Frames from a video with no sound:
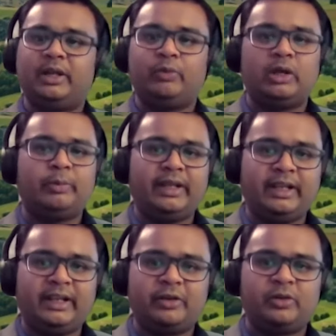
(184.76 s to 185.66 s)

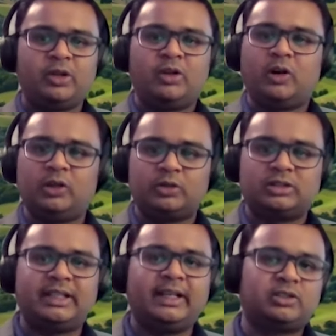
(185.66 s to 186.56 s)
well-being. All those
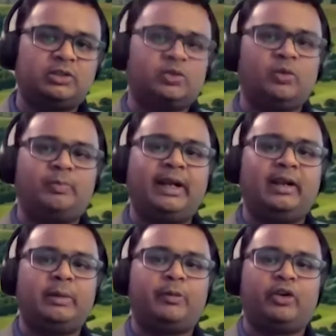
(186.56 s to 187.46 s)
things also played
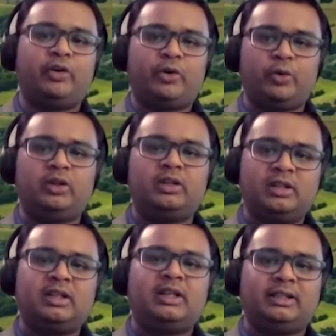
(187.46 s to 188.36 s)
an important role
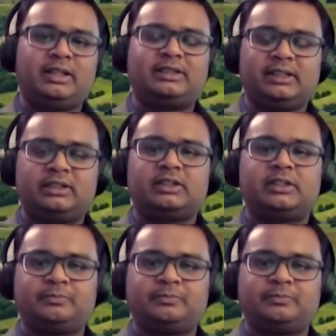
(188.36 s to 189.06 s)
in that sense.